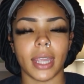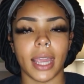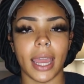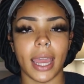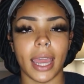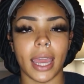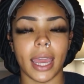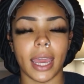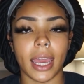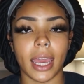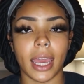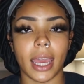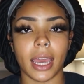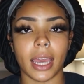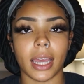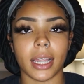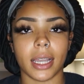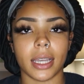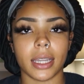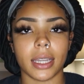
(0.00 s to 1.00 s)

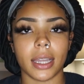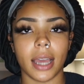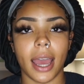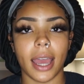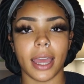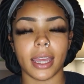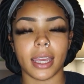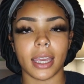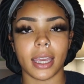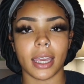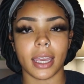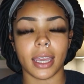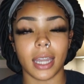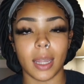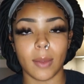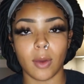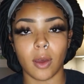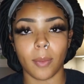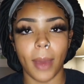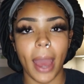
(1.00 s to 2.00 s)
and I get an
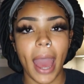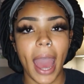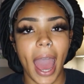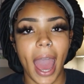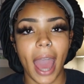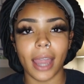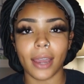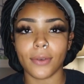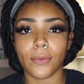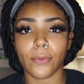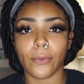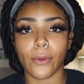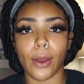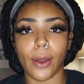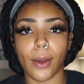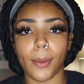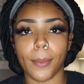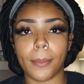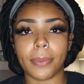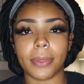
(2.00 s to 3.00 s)
email back
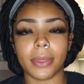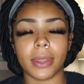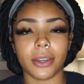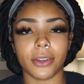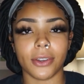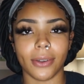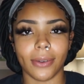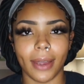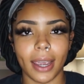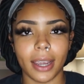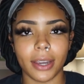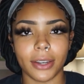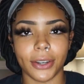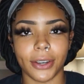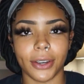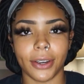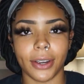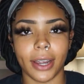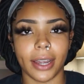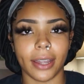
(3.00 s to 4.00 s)
from the
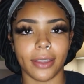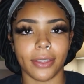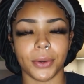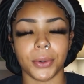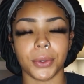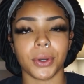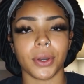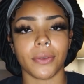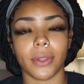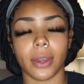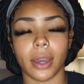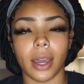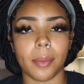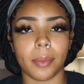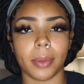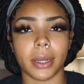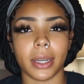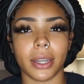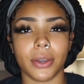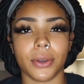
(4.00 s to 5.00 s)
director and the owner of the
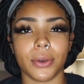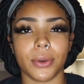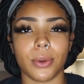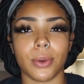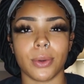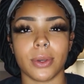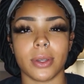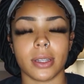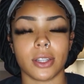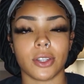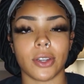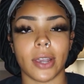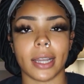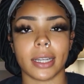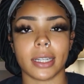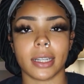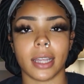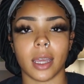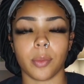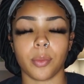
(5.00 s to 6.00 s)
company who is trying
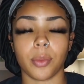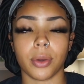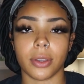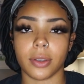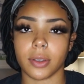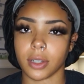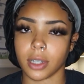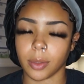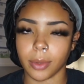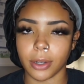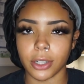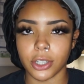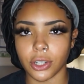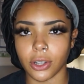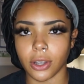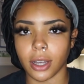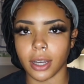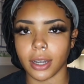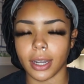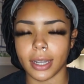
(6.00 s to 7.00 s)
to like put this commercial
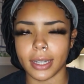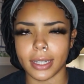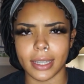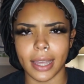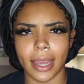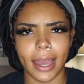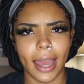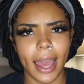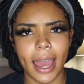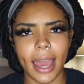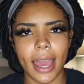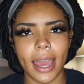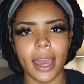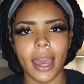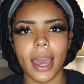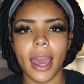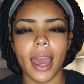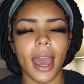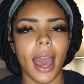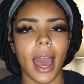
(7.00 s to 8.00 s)
on. He's like, Hey,
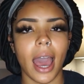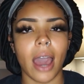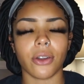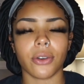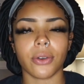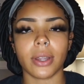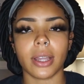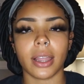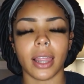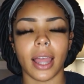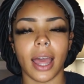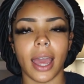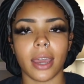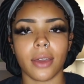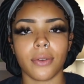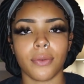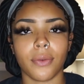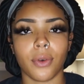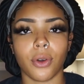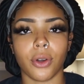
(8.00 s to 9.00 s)
I would really
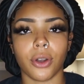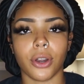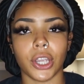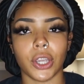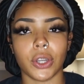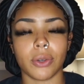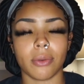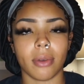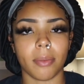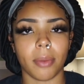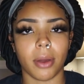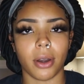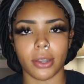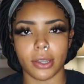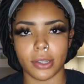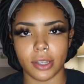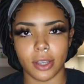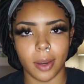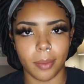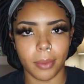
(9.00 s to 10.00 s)
like for you to be part of
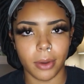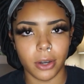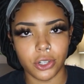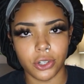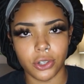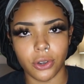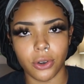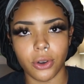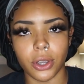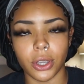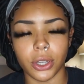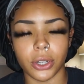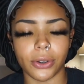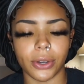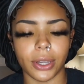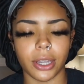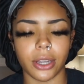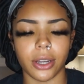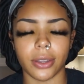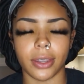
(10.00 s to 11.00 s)
this commercial. You know,
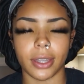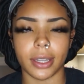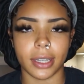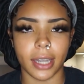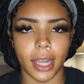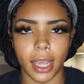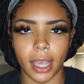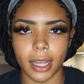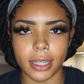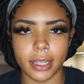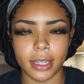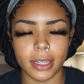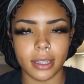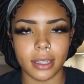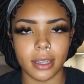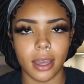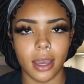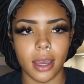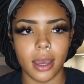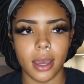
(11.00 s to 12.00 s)
here are the
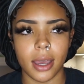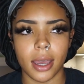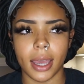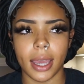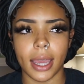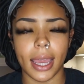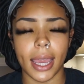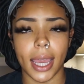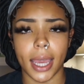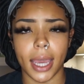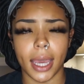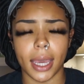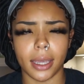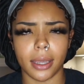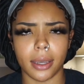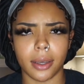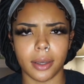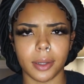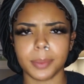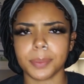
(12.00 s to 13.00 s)
dates,
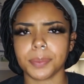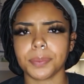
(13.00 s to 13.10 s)
and